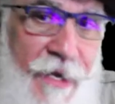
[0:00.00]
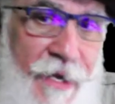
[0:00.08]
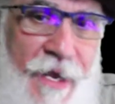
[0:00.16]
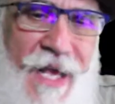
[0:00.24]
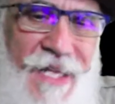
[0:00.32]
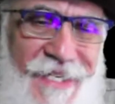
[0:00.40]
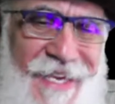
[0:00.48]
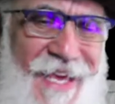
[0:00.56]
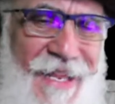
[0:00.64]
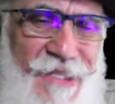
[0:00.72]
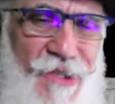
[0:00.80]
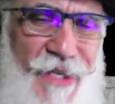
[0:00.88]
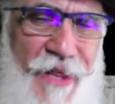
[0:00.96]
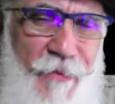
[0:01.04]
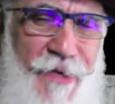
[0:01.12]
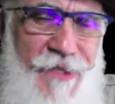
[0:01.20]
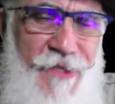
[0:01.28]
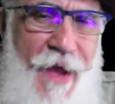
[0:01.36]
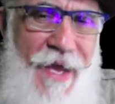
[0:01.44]
That's another
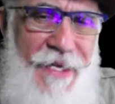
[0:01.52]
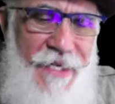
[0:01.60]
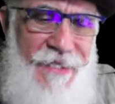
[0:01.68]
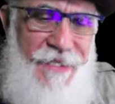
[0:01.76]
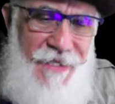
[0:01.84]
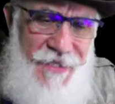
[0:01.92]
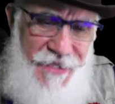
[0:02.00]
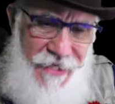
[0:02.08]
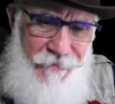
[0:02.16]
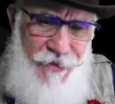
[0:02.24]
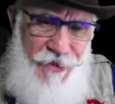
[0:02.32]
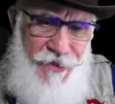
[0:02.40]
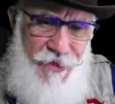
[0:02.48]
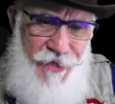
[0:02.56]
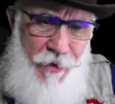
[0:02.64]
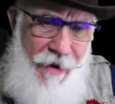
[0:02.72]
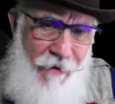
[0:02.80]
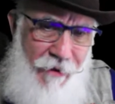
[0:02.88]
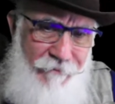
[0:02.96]
reason why it seems as though
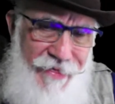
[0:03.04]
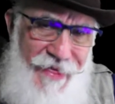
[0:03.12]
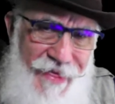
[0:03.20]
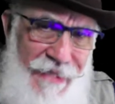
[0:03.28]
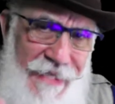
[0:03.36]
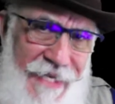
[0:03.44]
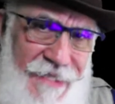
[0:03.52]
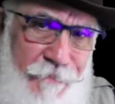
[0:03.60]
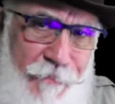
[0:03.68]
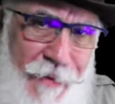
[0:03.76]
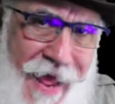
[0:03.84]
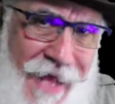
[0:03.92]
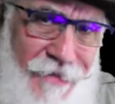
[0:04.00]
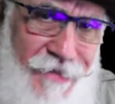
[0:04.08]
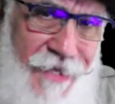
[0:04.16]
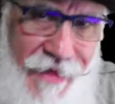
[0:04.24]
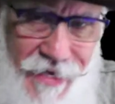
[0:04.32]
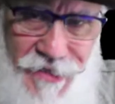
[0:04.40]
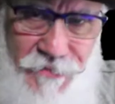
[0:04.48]
everything leads back to
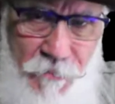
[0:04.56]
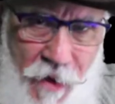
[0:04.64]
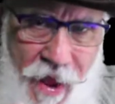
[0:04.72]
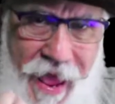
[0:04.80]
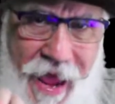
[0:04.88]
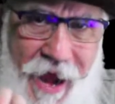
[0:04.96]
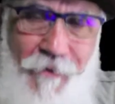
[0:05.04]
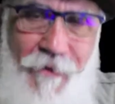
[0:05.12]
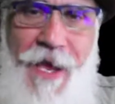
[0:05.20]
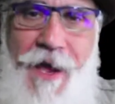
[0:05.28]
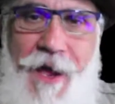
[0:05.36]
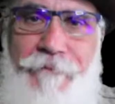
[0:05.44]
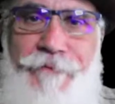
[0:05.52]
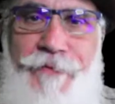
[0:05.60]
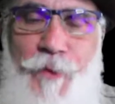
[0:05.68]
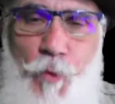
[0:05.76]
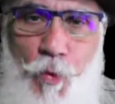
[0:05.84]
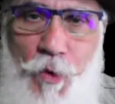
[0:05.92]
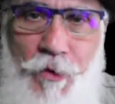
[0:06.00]
this area of the
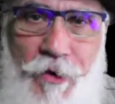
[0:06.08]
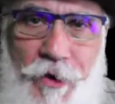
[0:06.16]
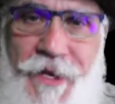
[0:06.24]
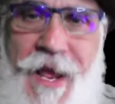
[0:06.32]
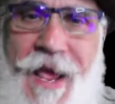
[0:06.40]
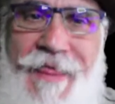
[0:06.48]
world.